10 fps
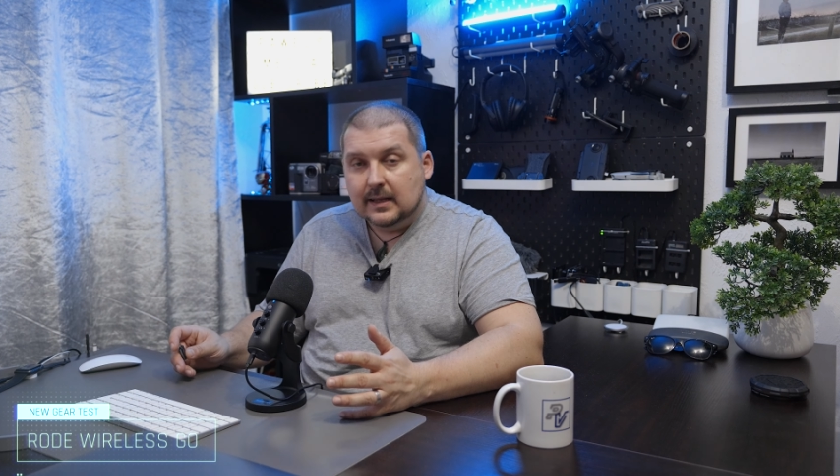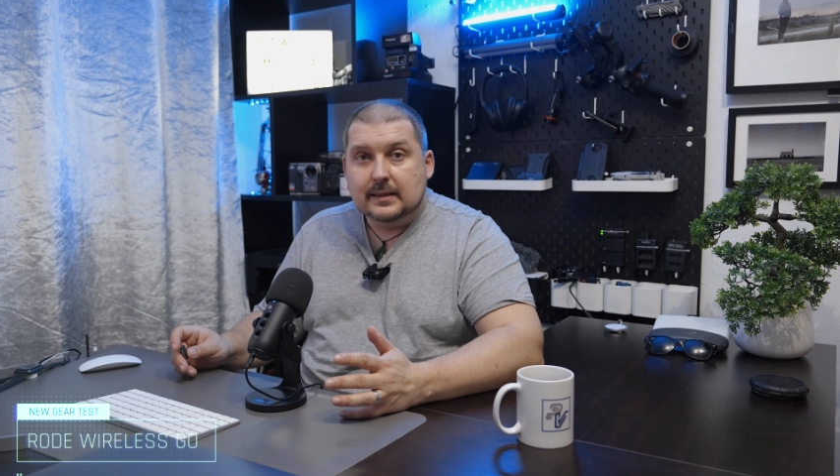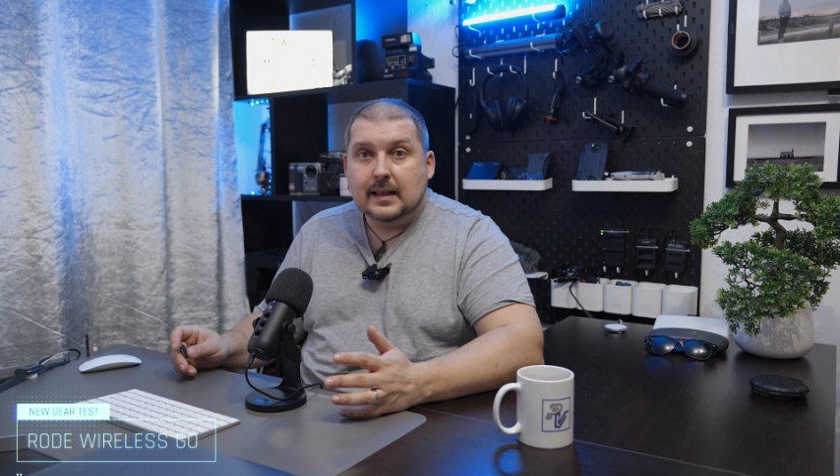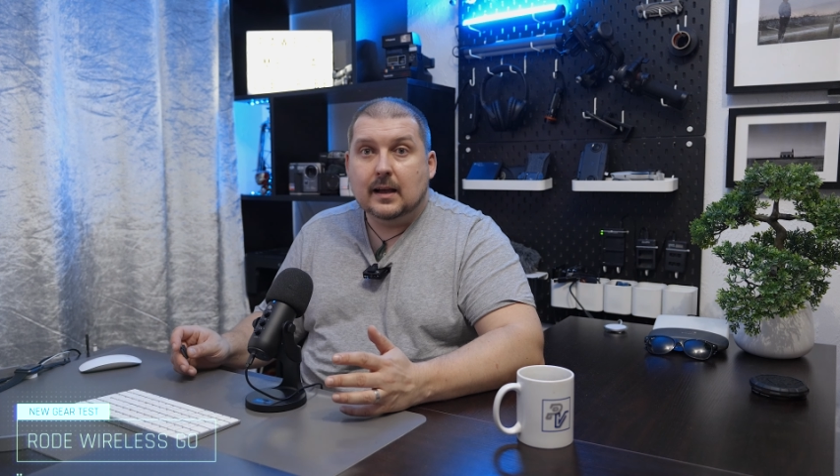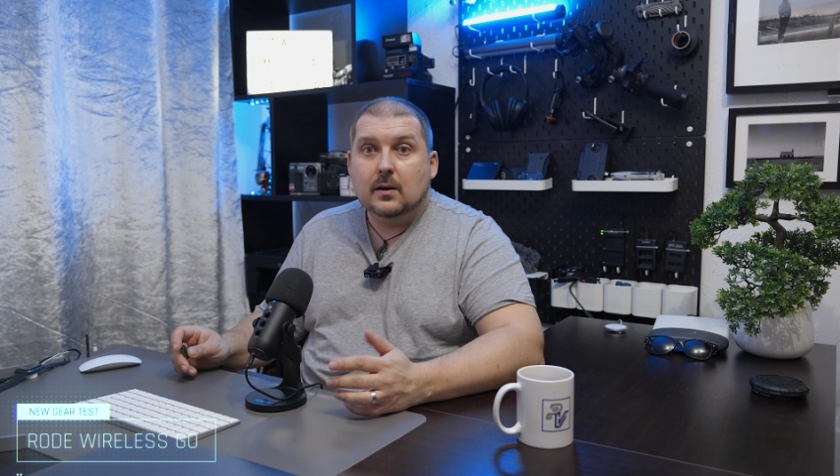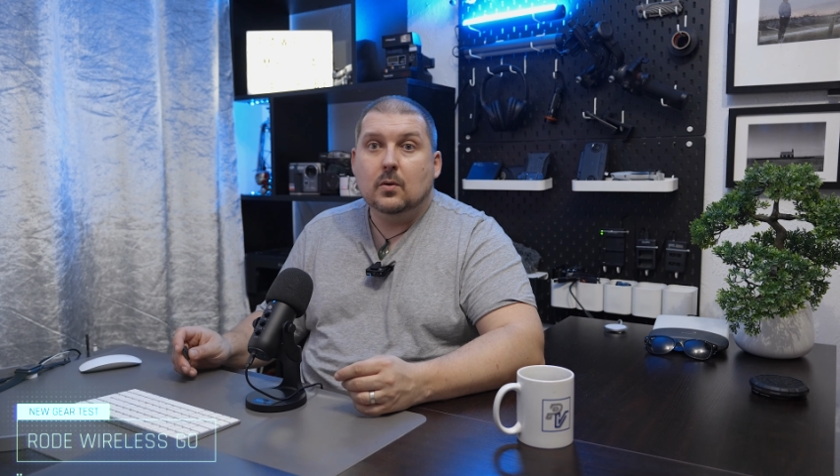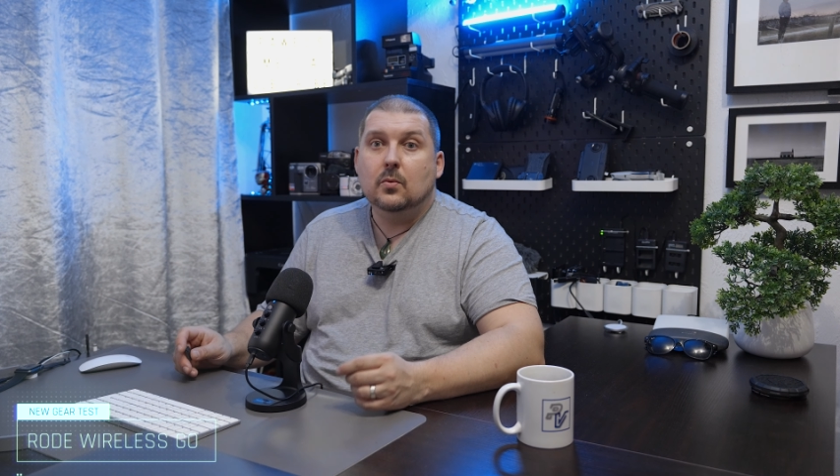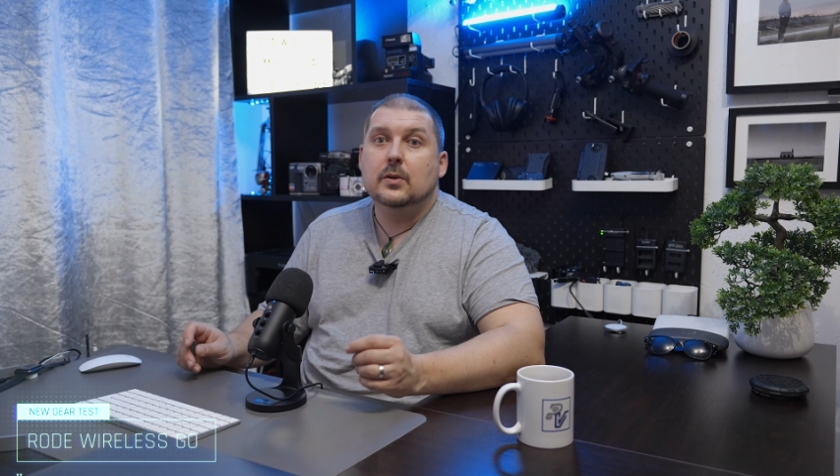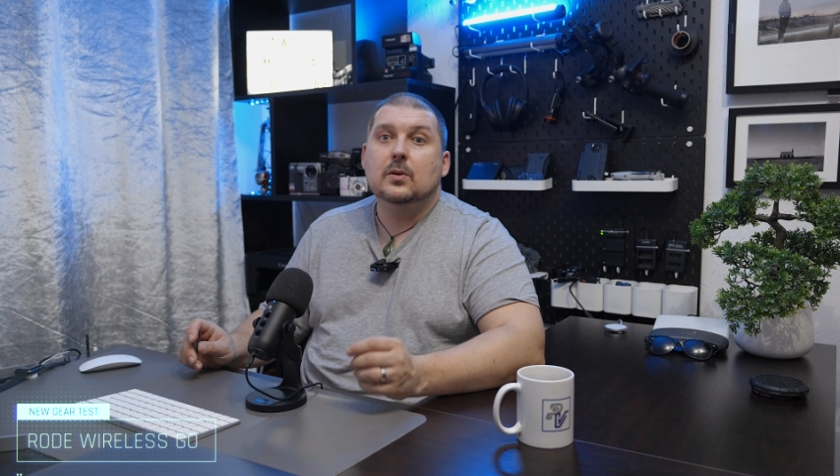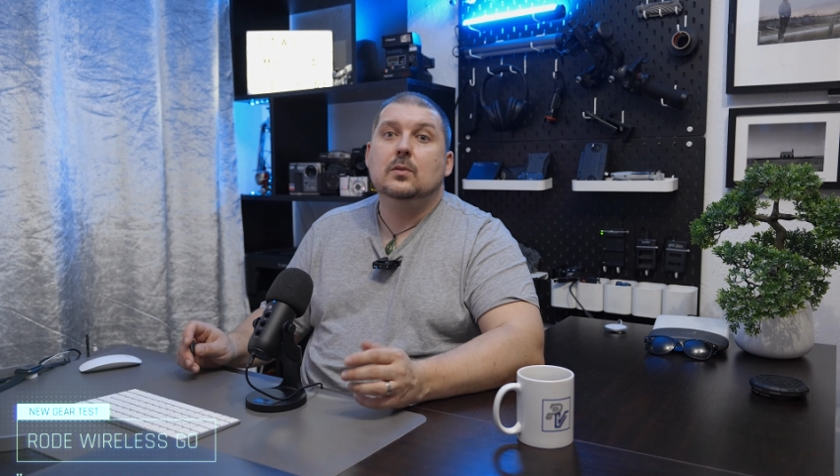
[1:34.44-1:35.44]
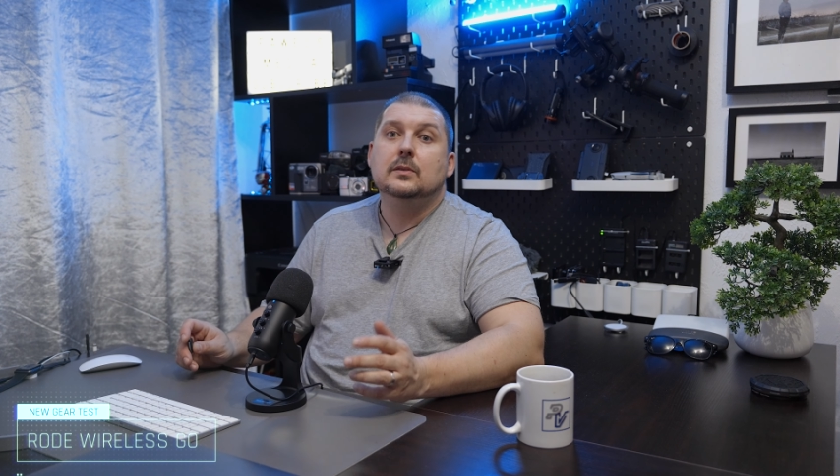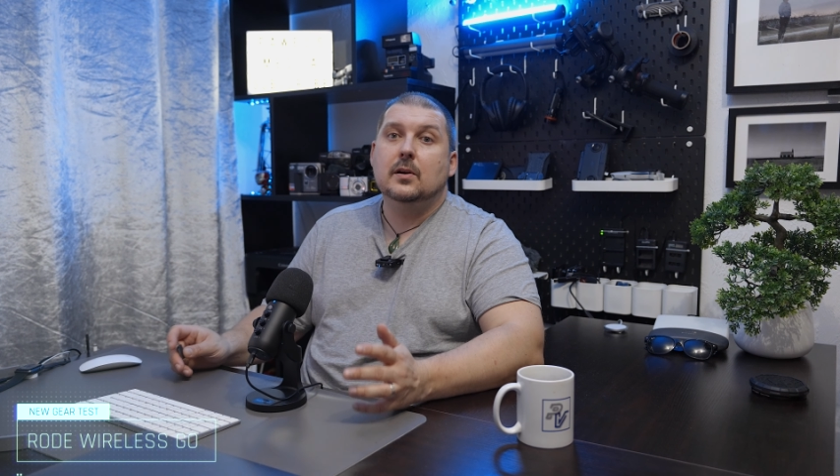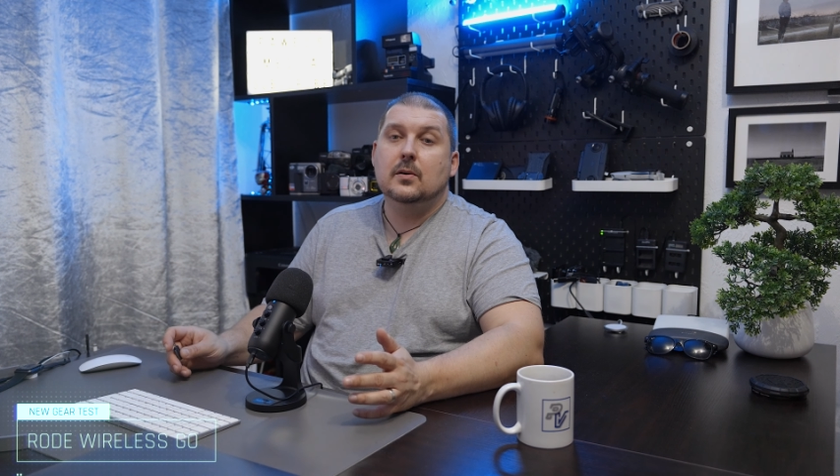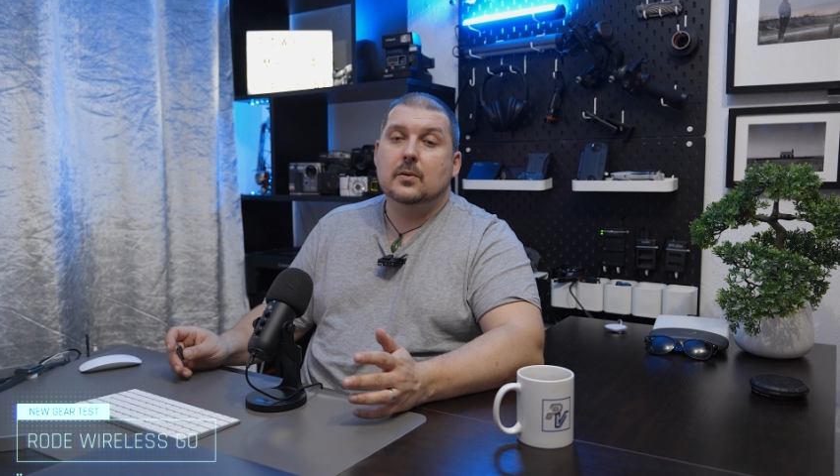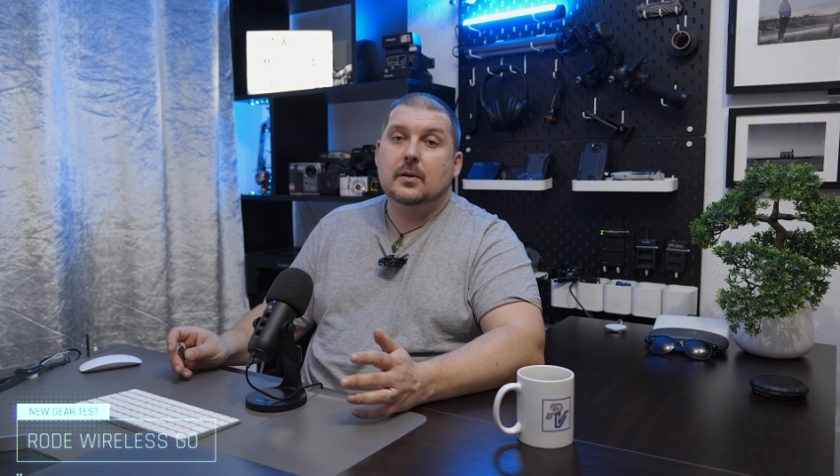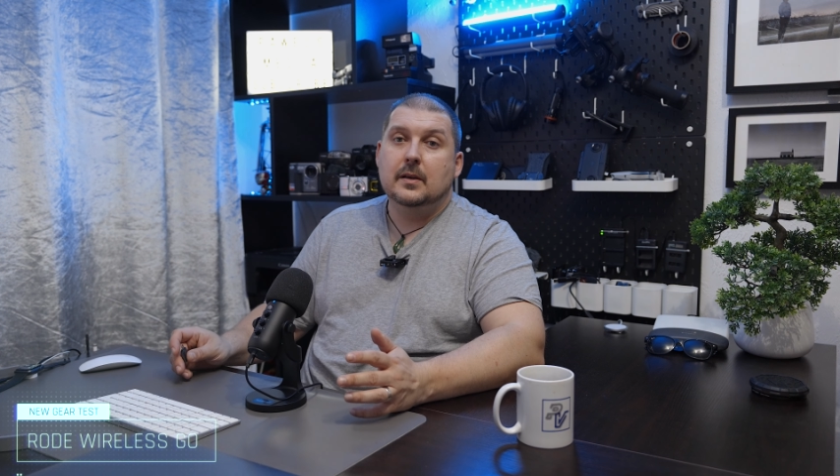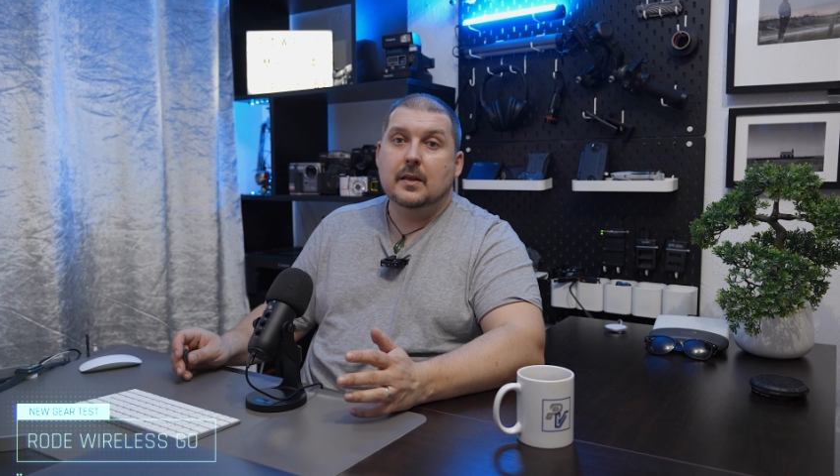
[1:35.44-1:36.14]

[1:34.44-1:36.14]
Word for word: Now we all know